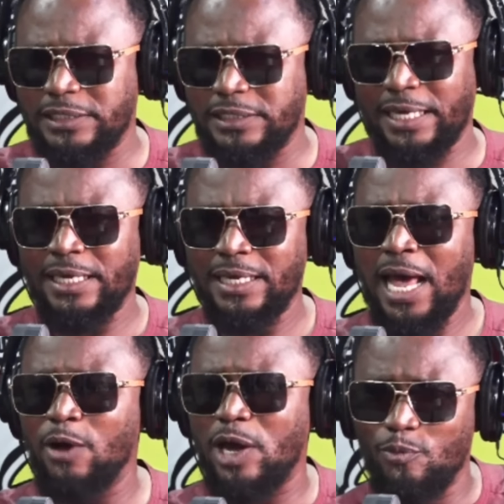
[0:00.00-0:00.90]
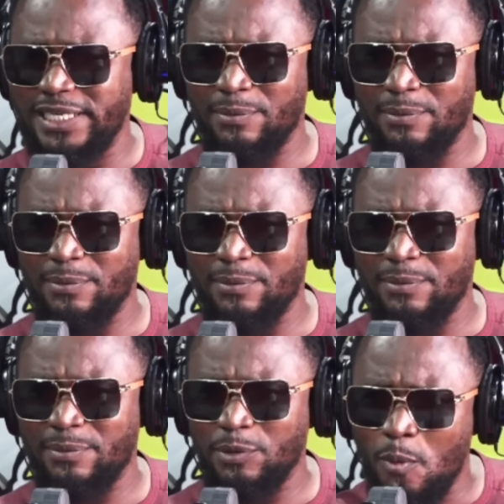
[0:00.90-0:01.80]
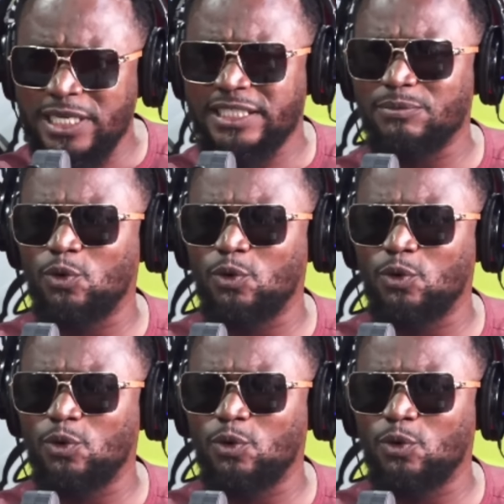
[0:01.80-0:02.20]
akwa don ko be dia de me common sense chem se wo ma